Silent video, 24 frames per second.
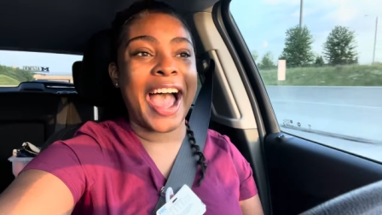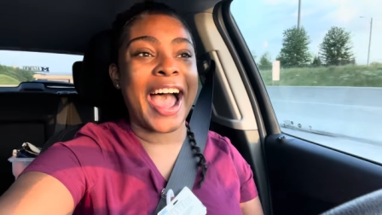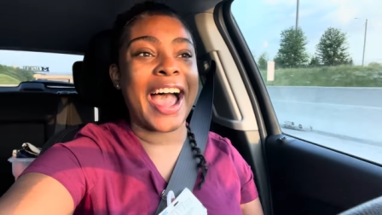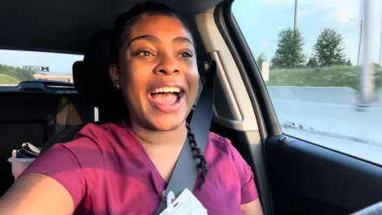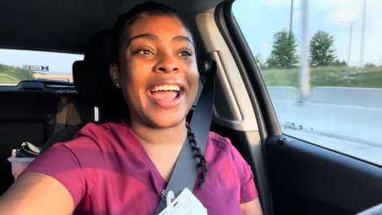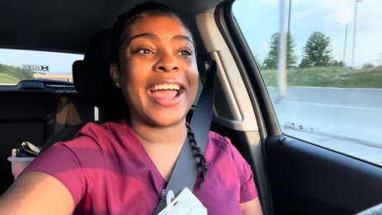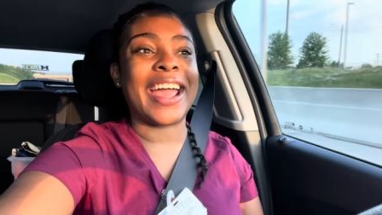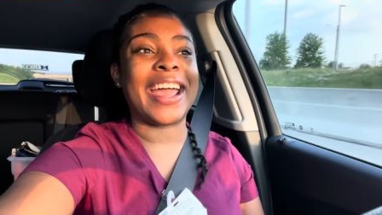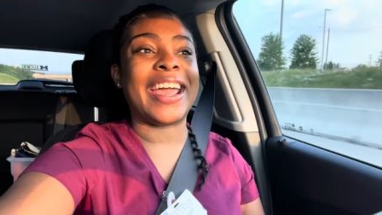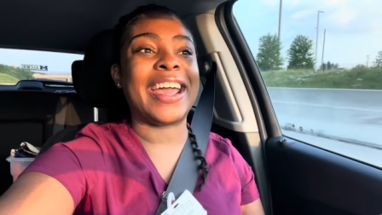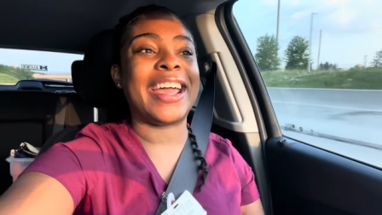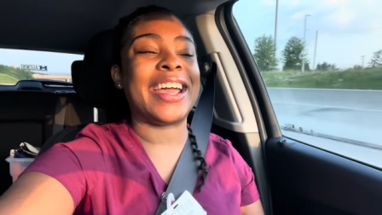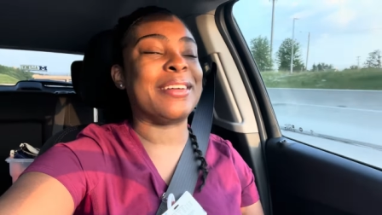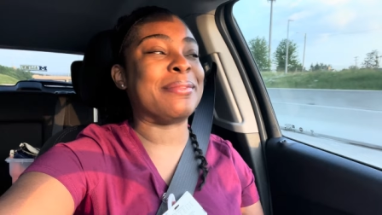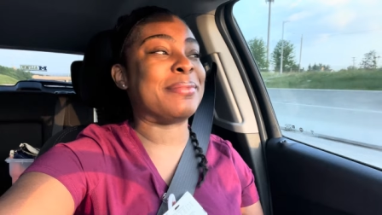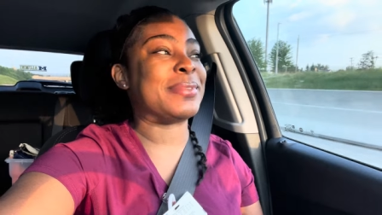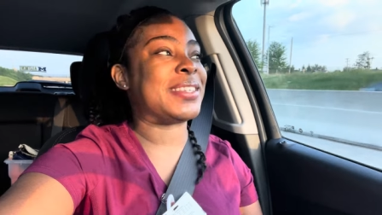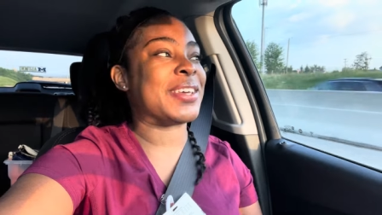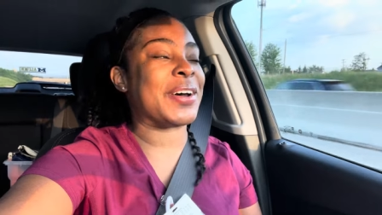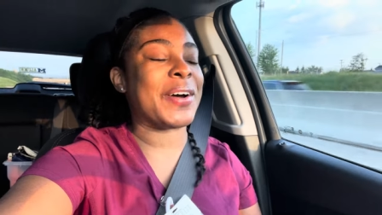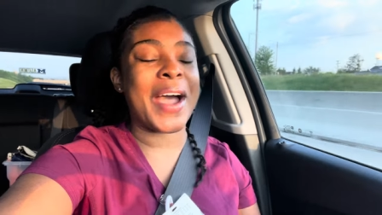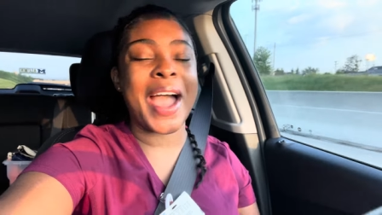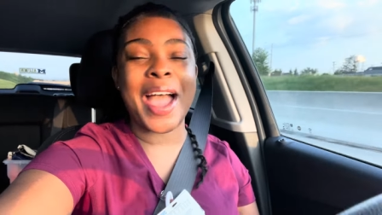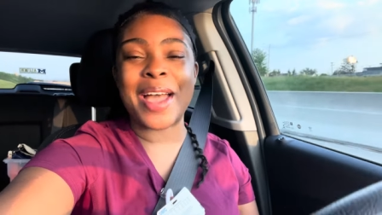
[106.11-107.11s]
I am
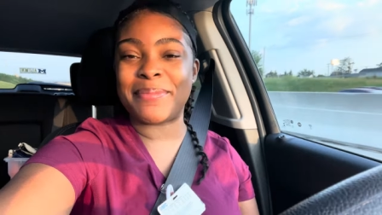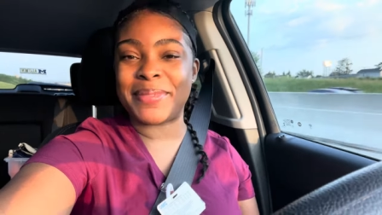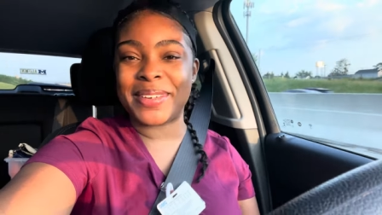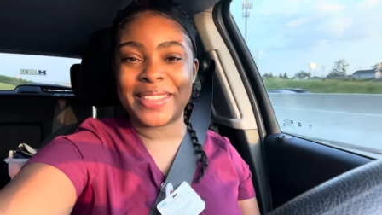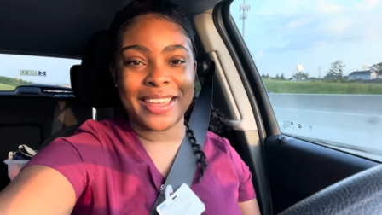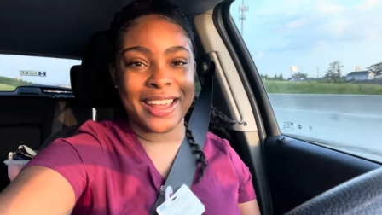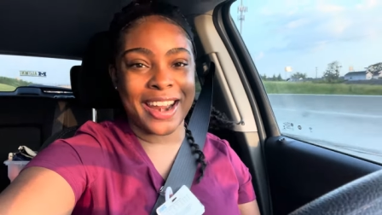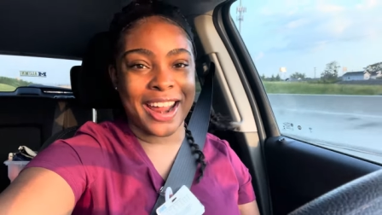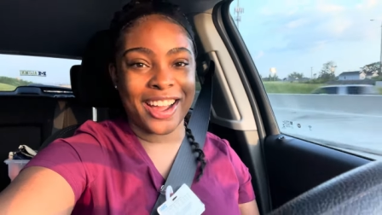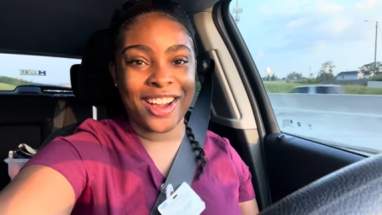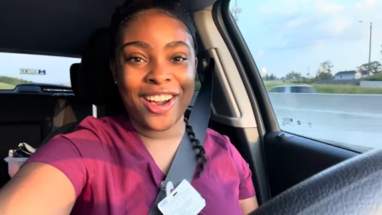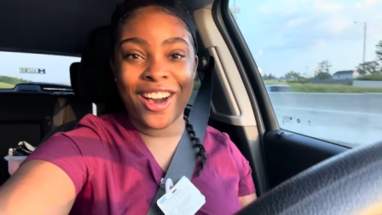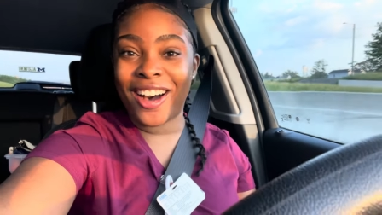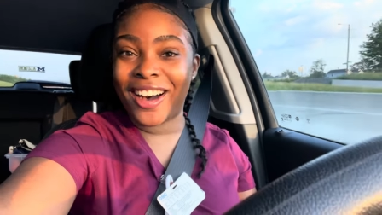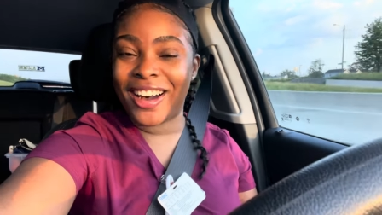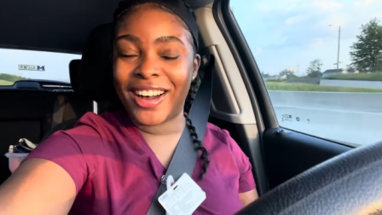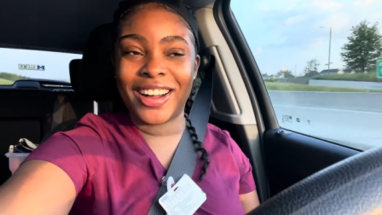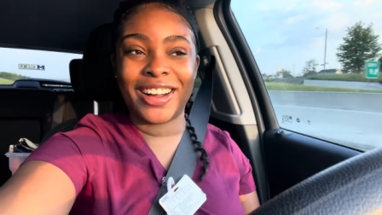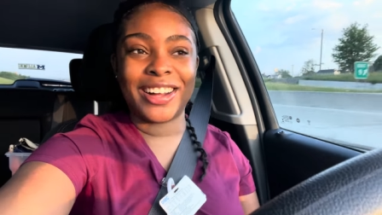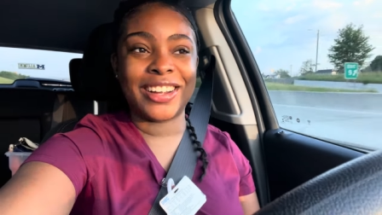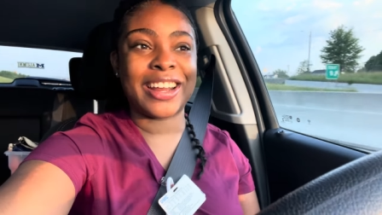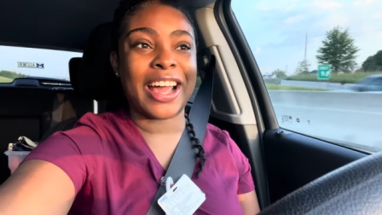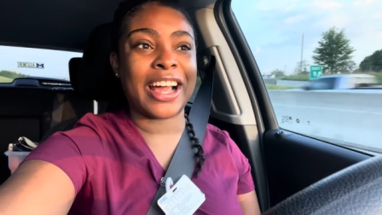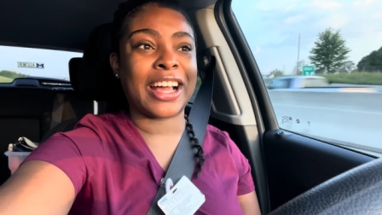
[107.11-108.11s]
so happy that I
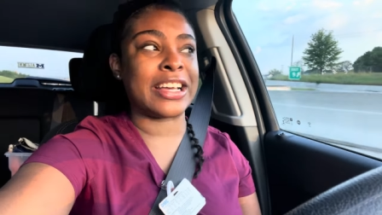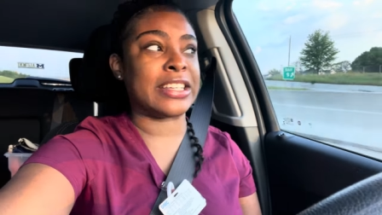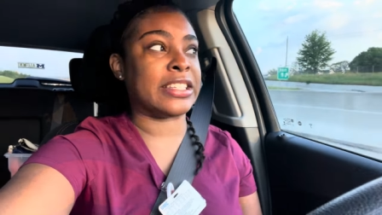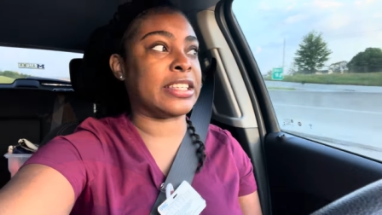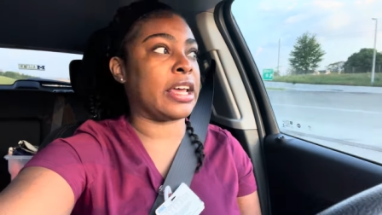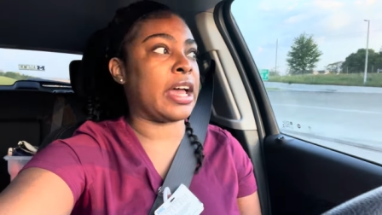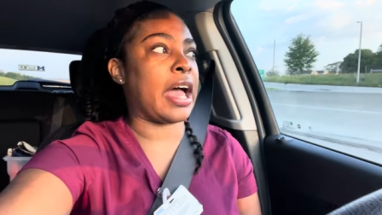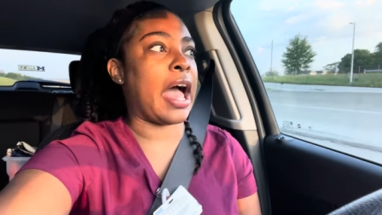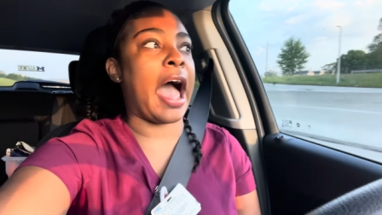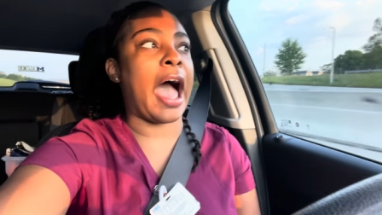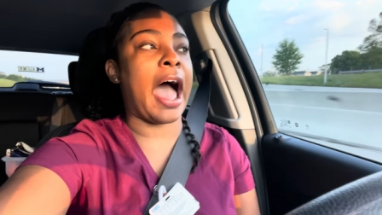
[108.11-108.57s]
called, because